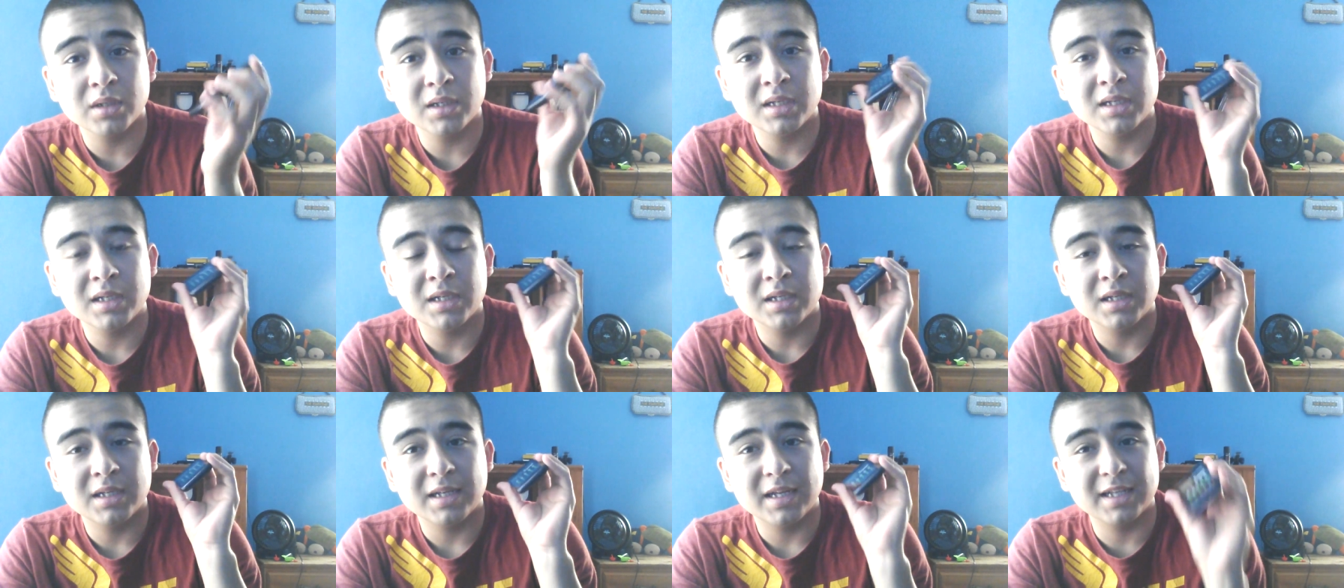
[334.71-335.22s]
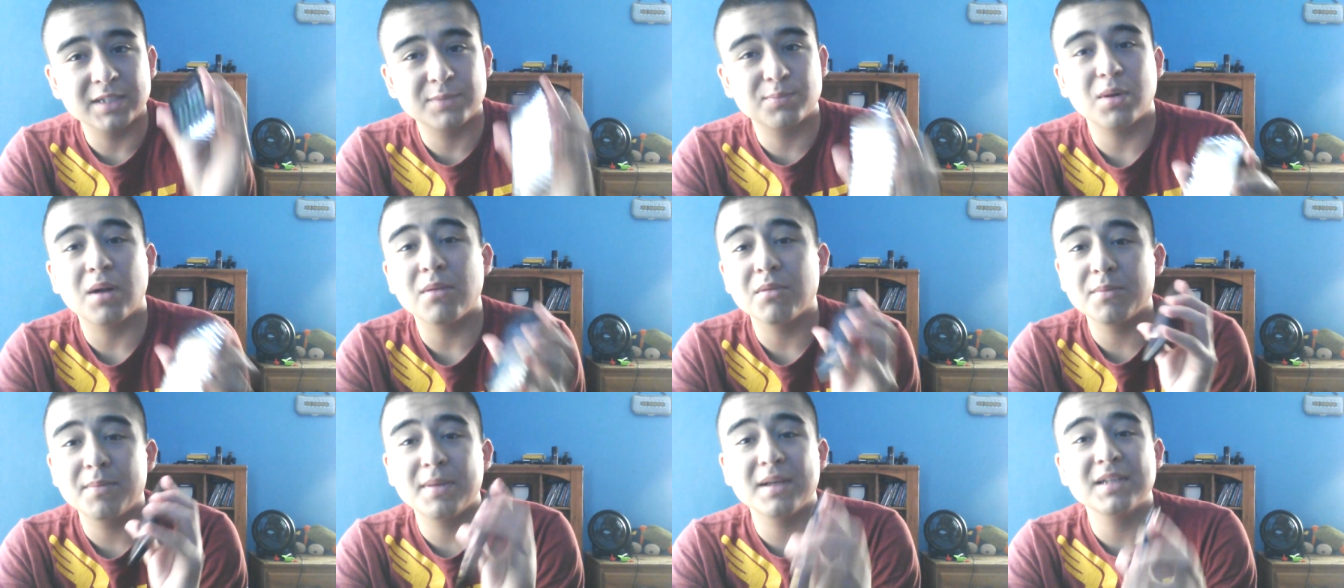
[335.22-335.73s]
it's probably
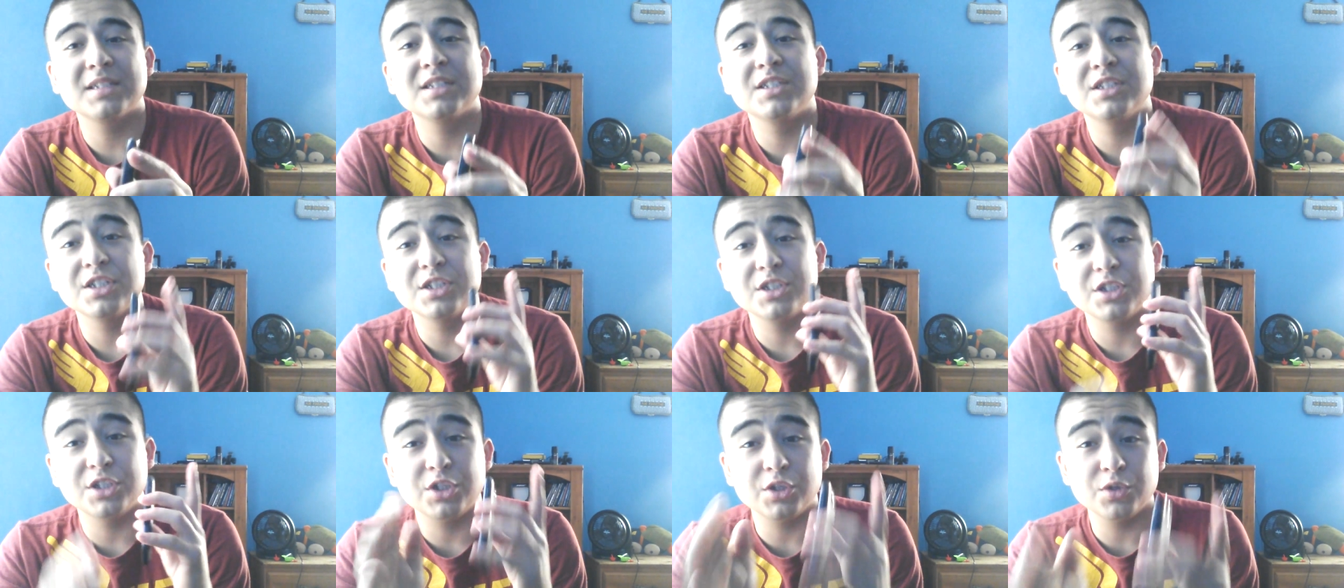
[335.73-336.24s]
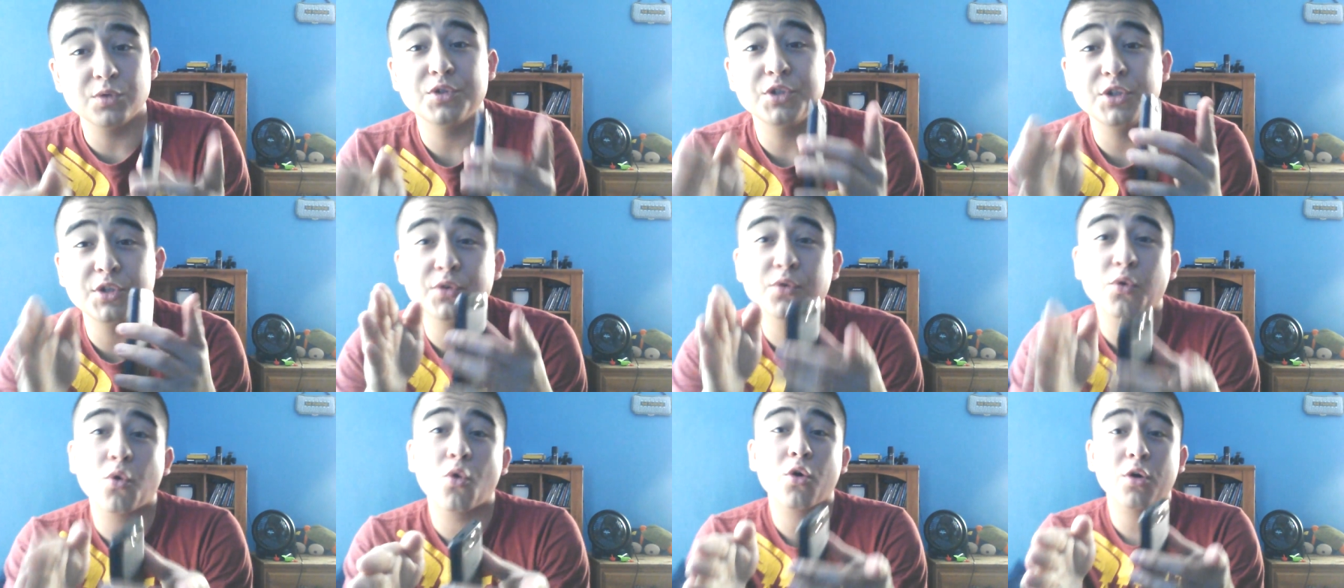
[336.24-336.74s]
best to just use
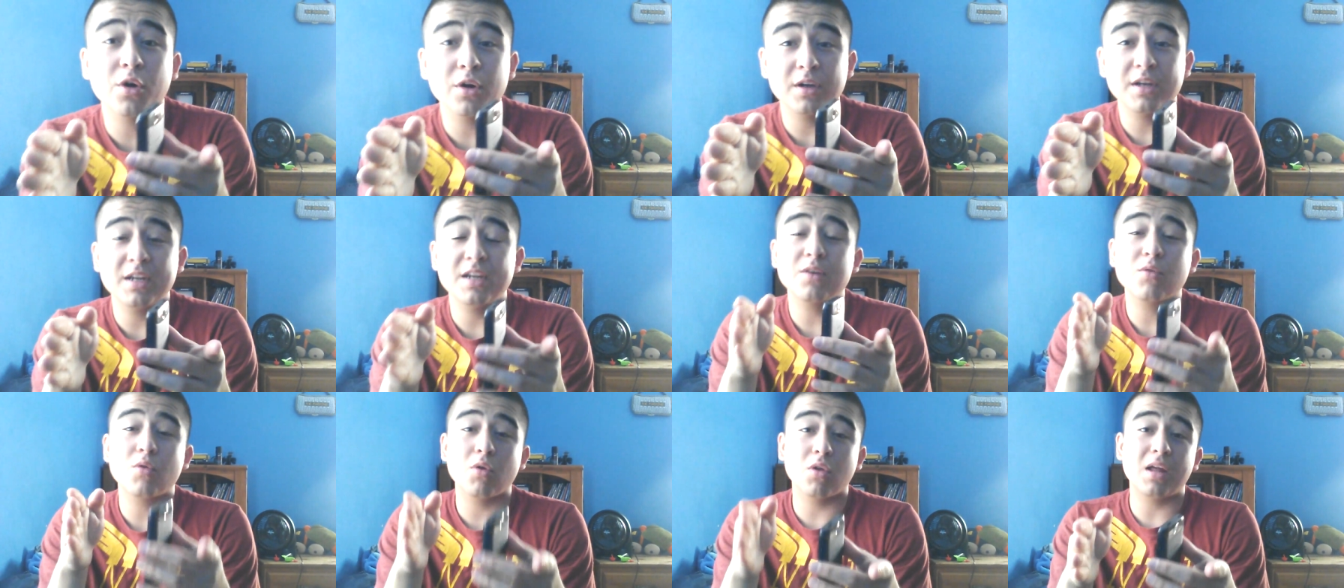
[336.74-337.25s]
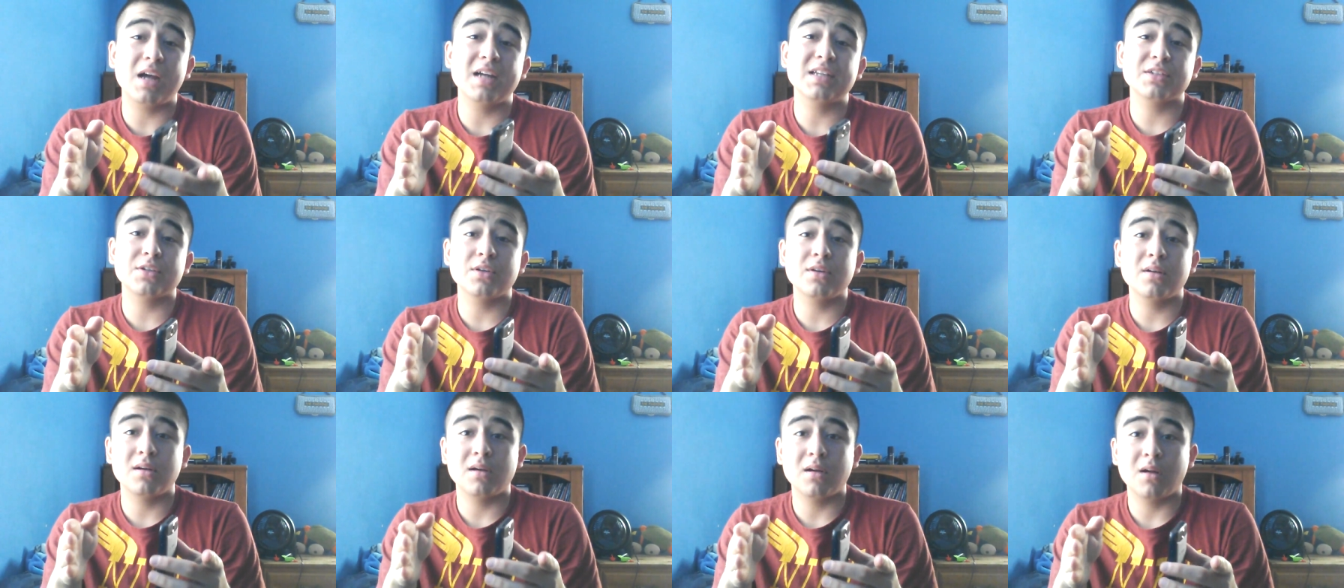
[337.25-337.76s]
your equalizer
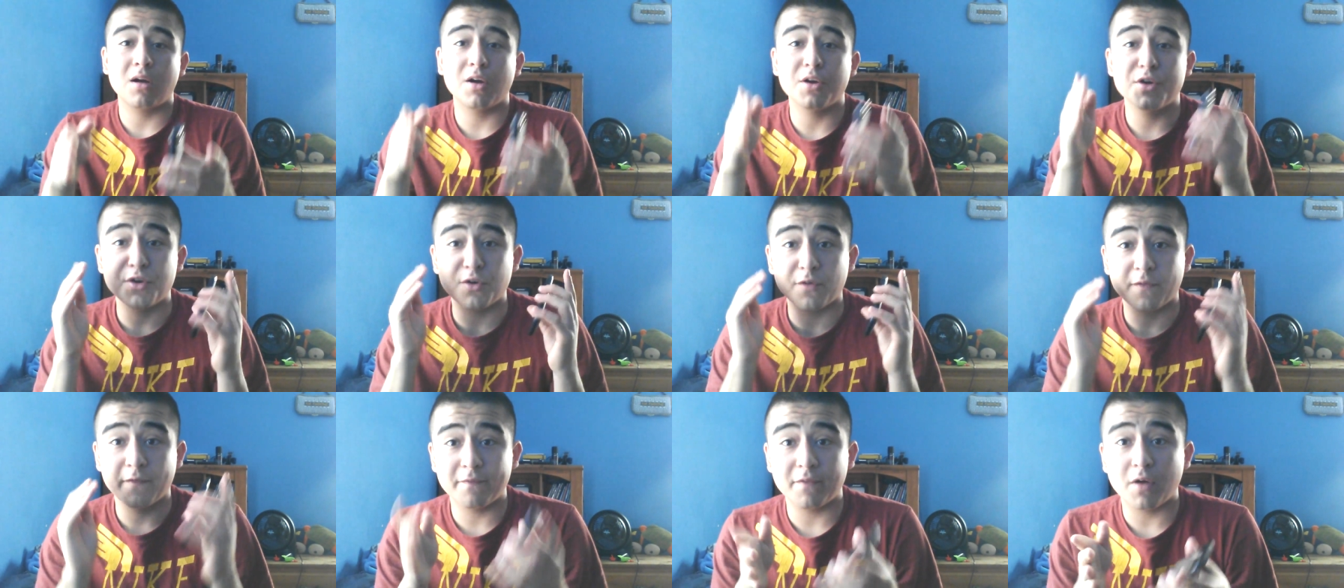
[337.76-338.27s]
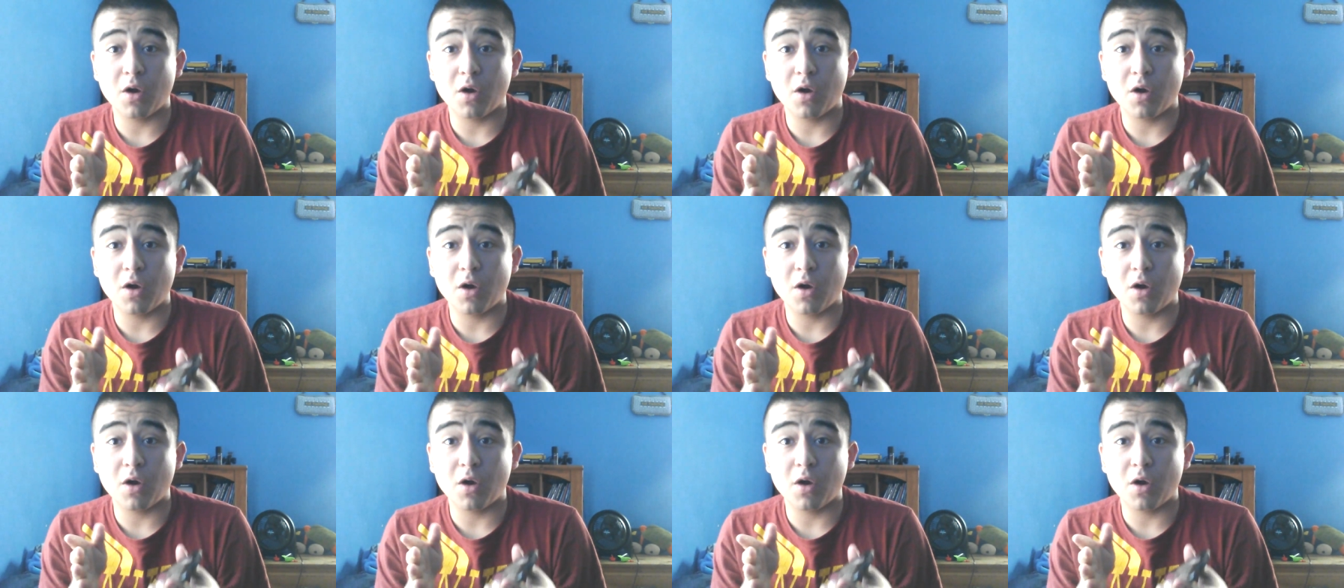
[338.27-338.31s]
on your phone.